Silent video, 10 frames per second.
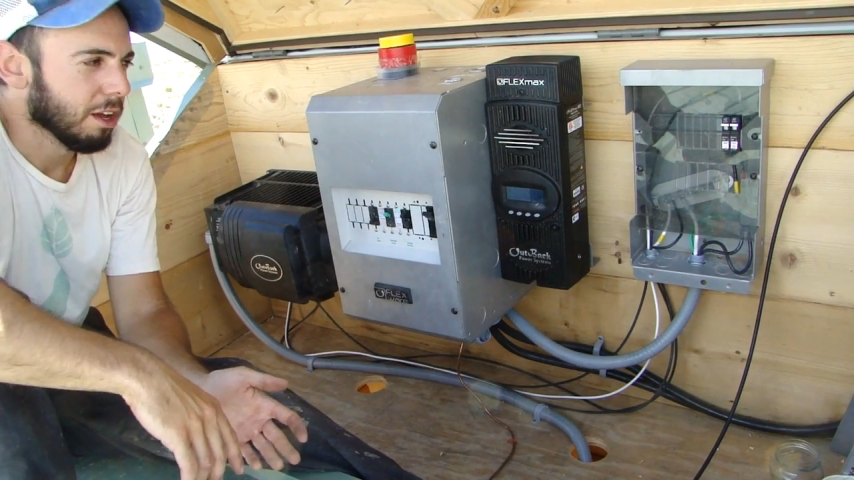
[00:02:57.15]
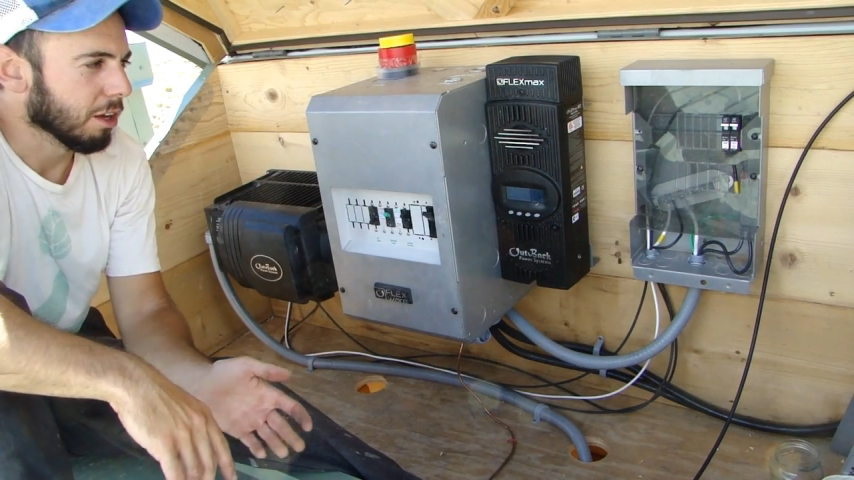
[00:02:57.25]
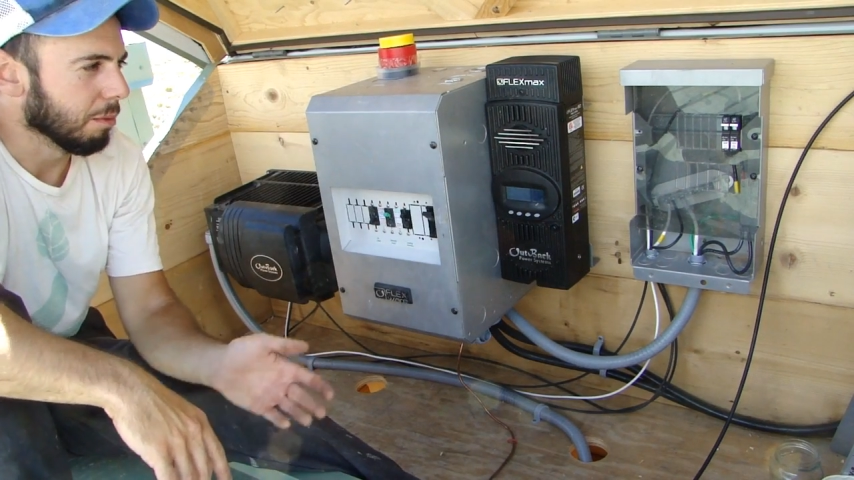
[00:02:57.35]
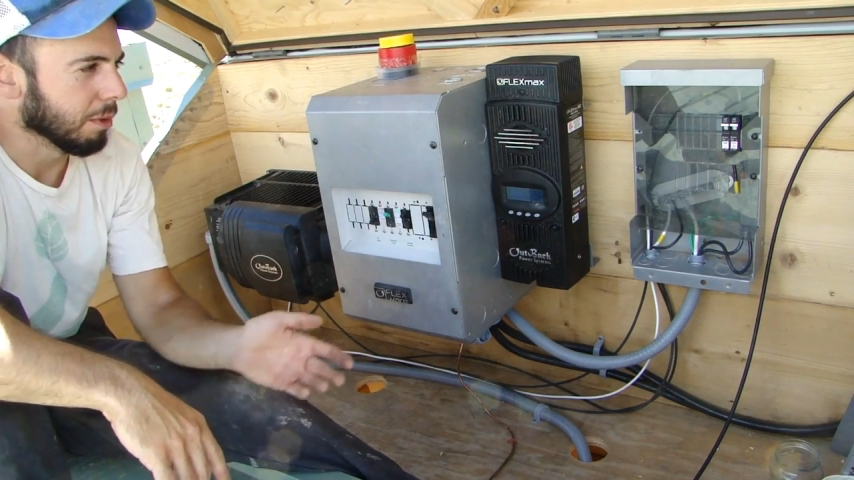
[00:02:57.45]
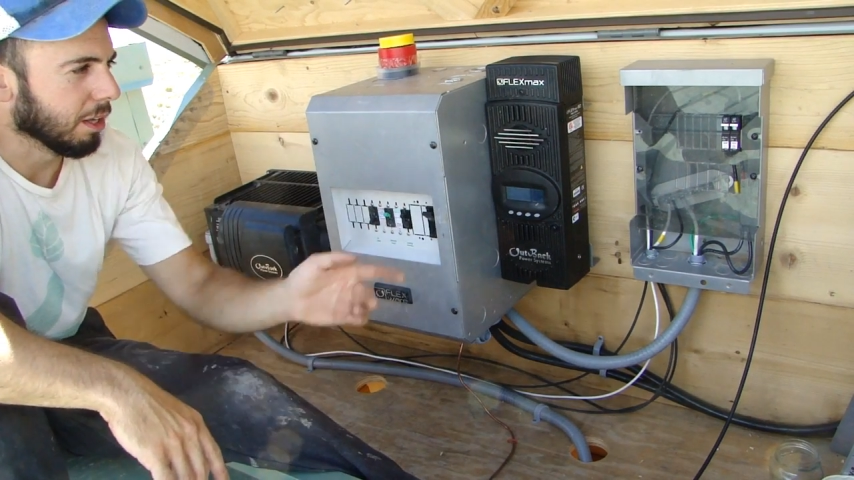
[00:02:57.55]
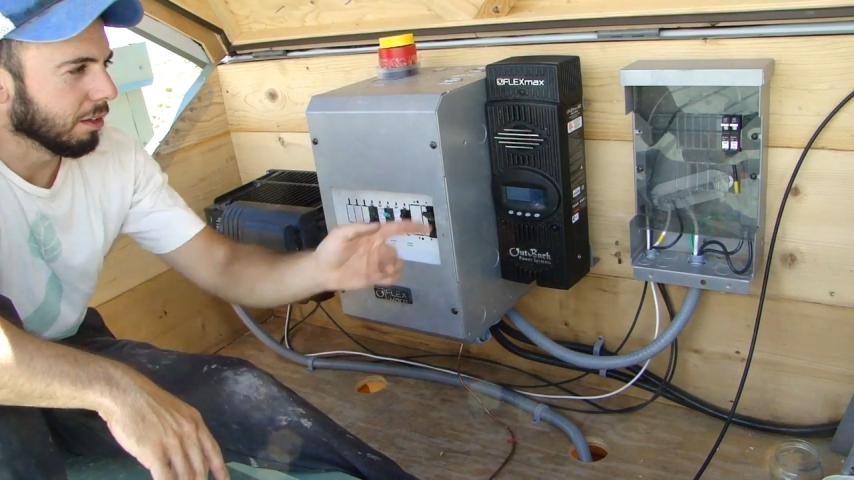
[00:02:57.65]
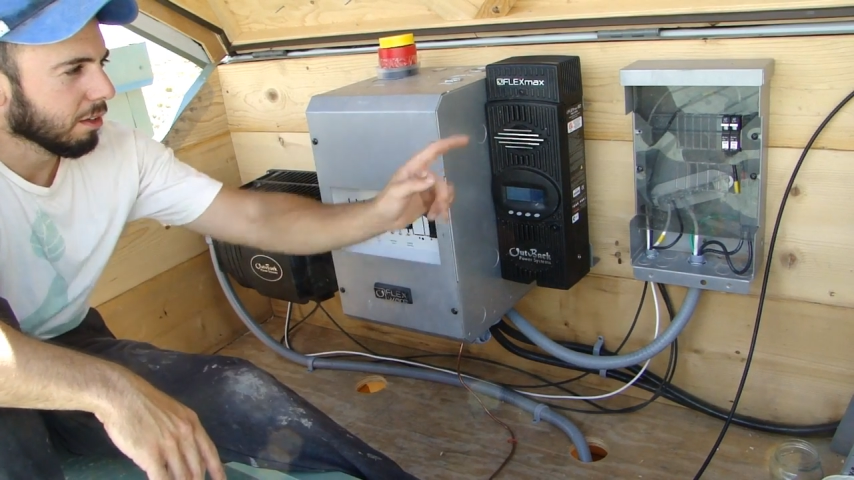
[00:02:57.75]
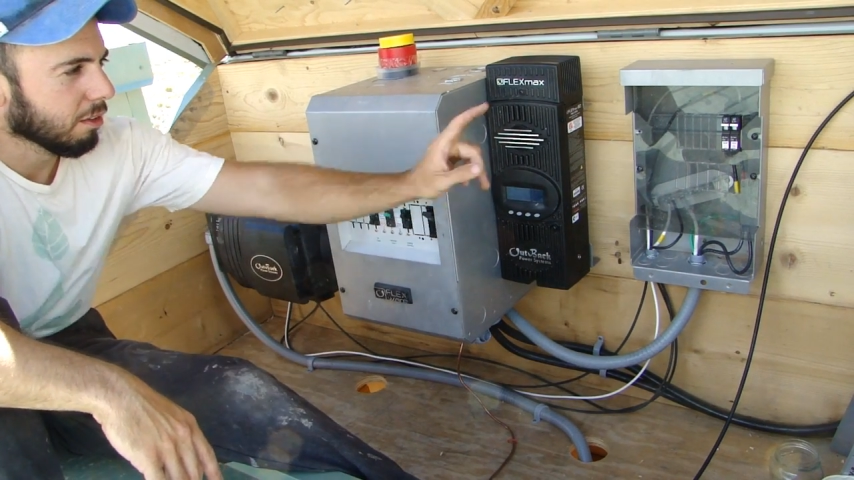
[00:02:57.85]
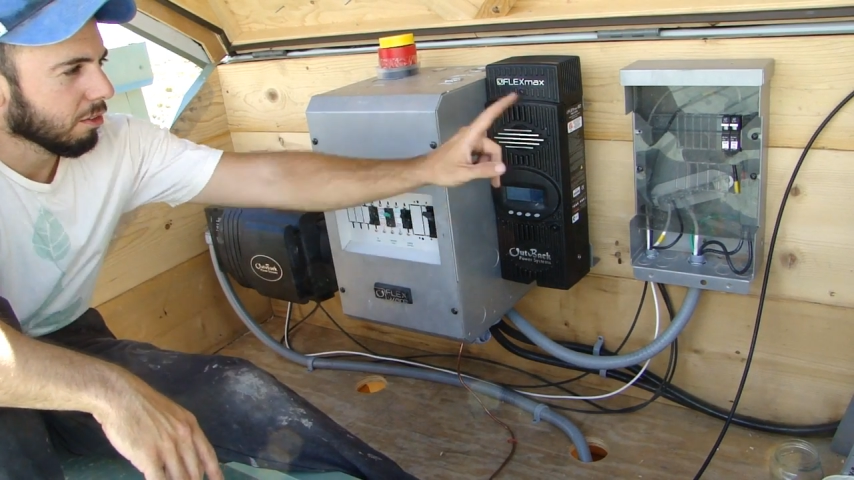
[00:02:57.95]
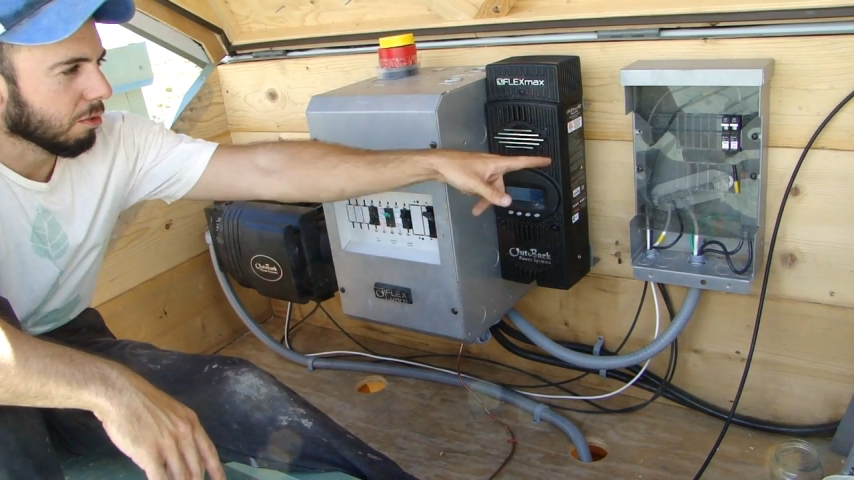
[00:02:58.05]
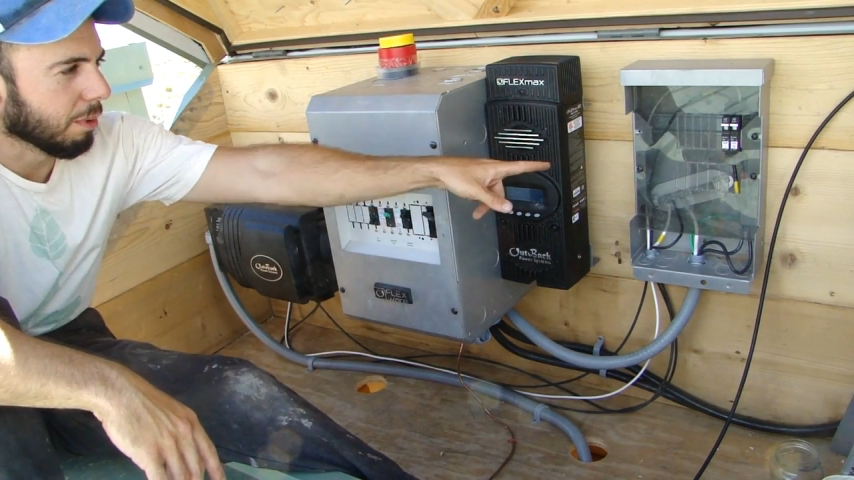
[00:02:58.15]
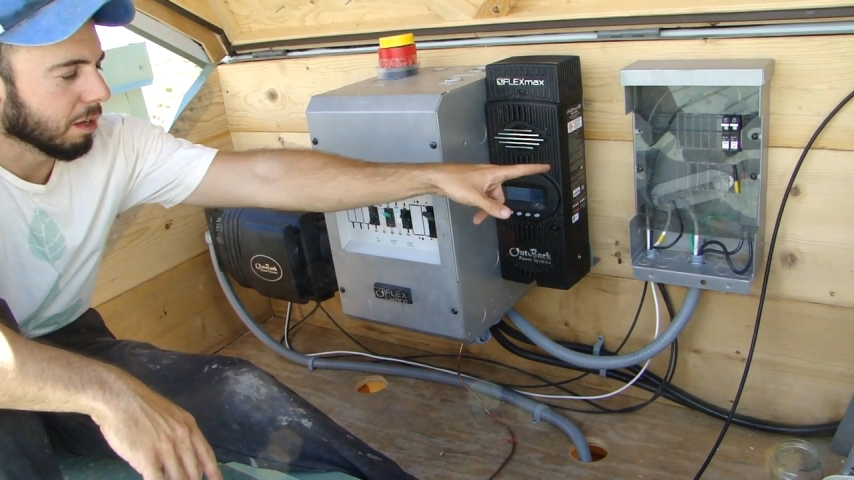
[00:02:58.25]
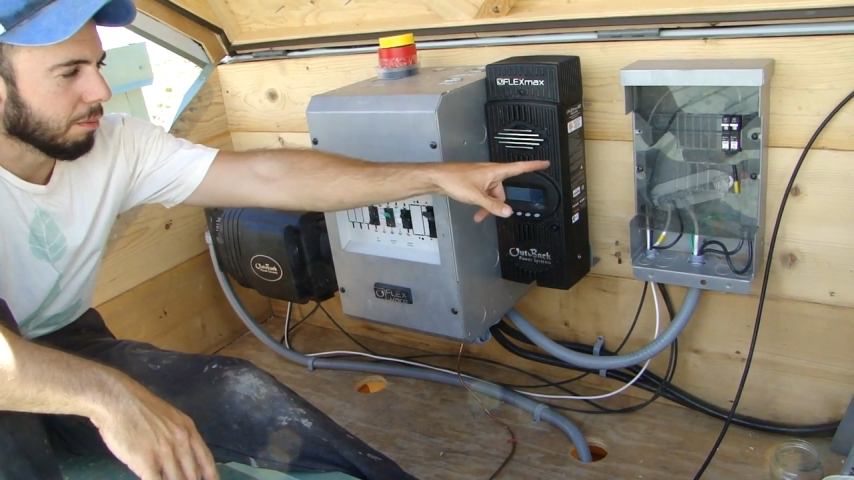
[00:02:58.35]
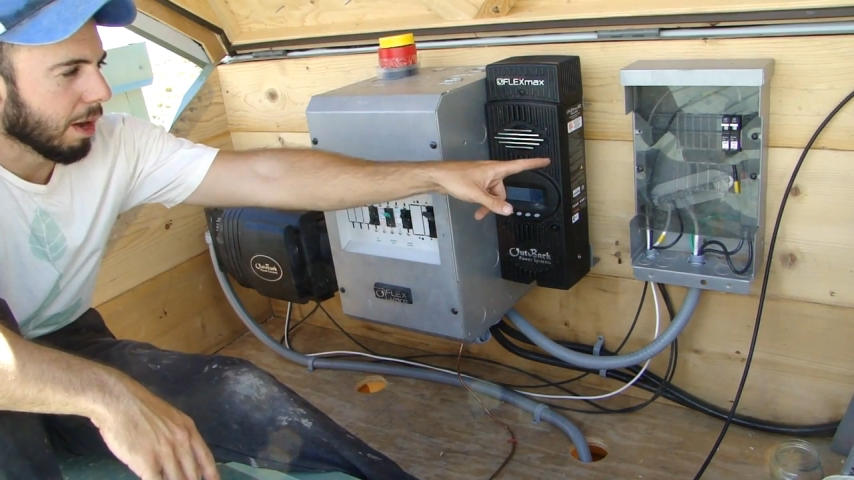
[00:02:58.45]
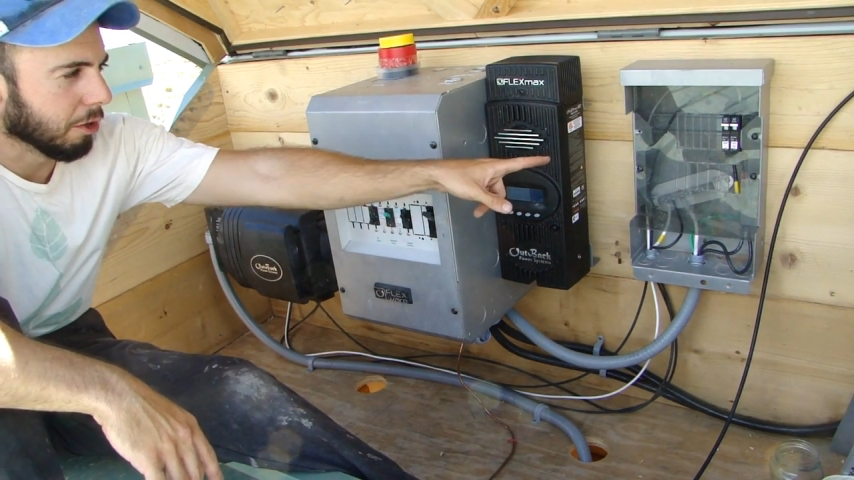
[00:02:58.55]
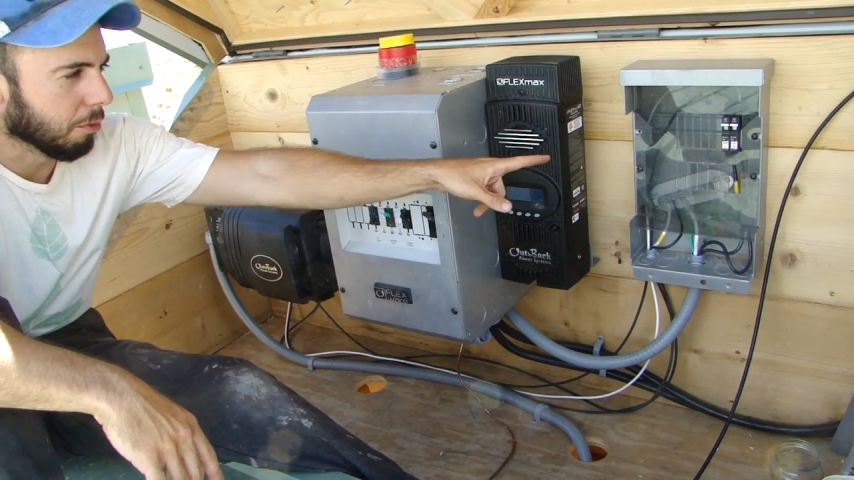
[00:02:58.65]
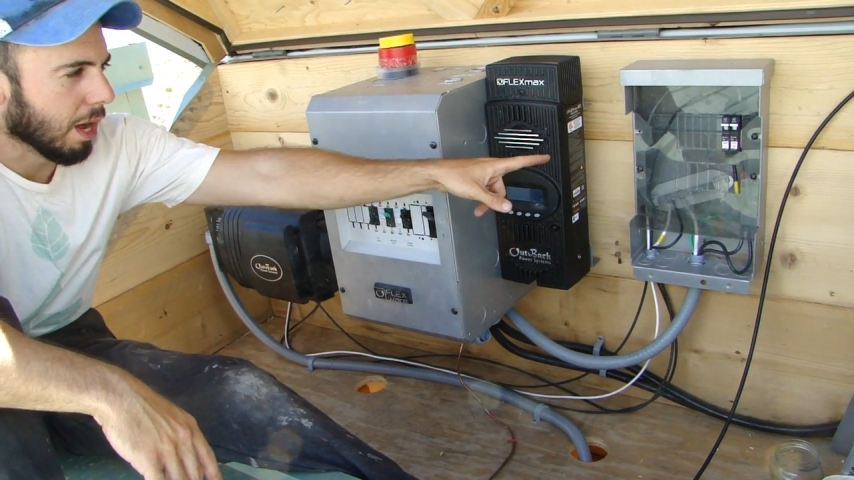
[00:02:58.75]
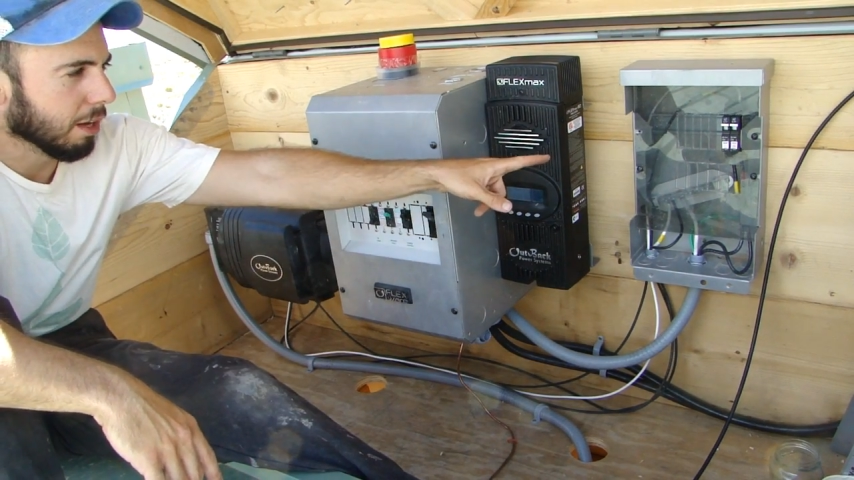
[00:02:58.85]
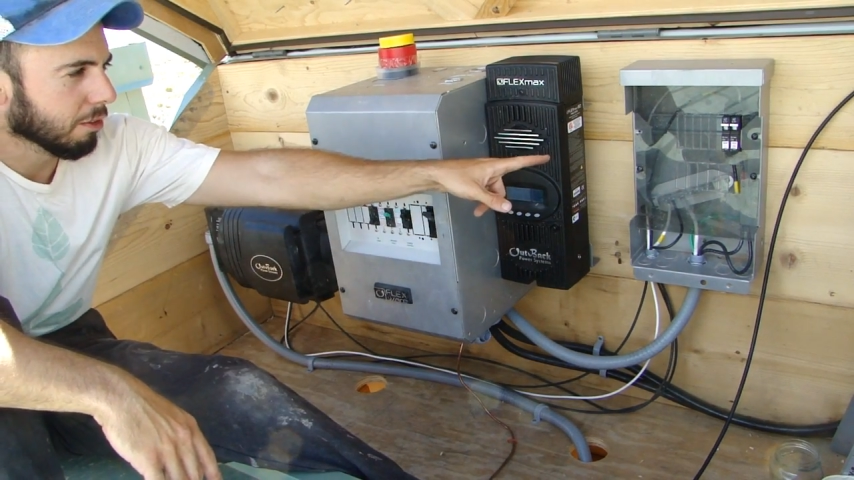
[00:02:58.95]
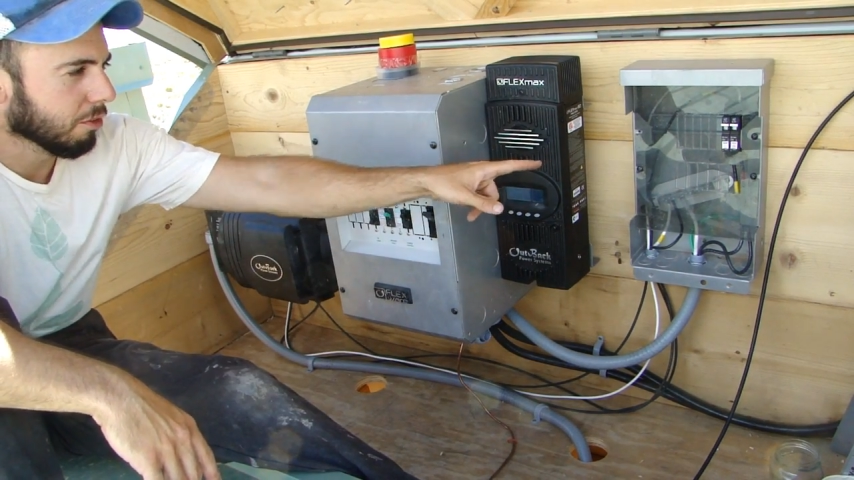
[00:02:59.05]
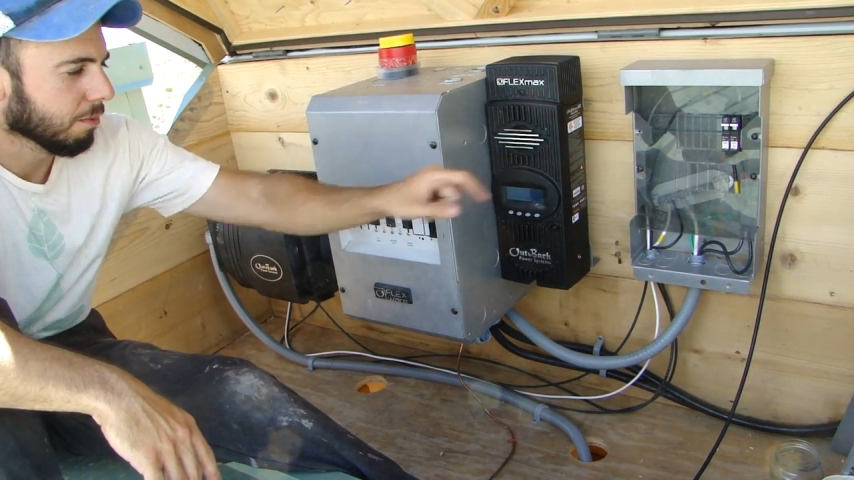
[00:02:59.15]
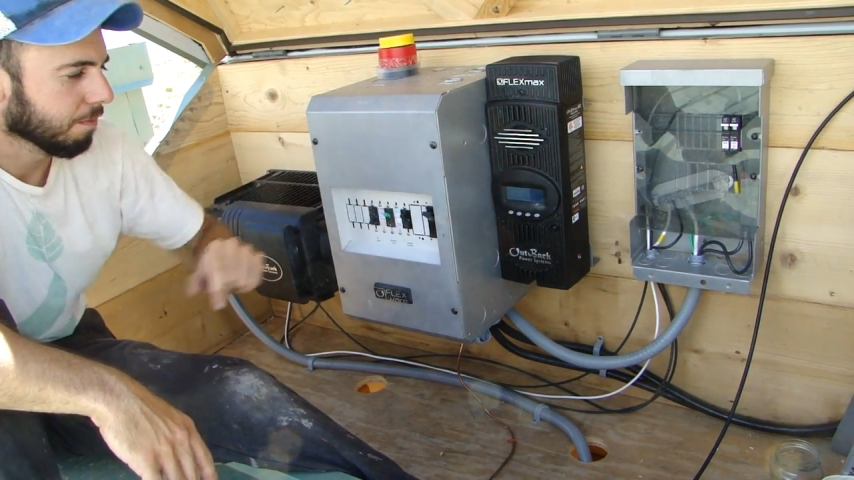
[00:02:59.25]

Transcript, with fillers: coming in to my combiner box.